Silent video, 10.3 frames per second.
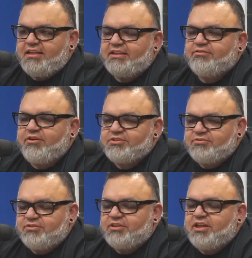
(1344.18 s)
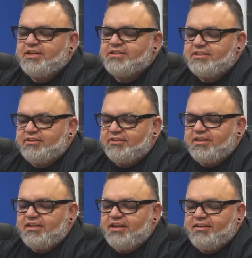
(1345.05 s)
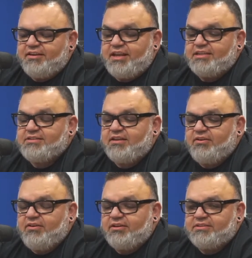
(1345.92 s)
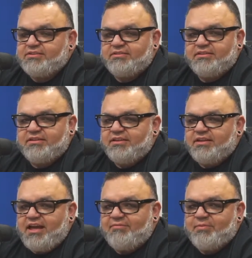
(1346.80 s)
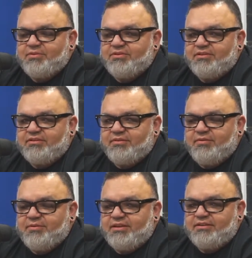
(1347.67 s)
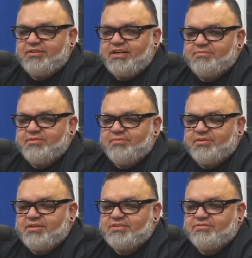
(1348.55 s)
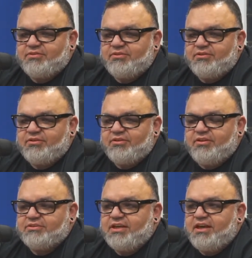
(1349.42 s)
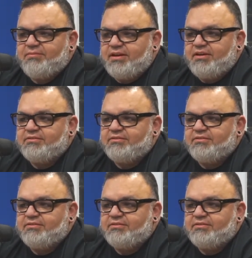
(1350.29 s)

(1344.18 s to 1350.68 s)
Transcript: first real clients here, and that's how long I've been with you. I mean, you guys have been with us for a long time now.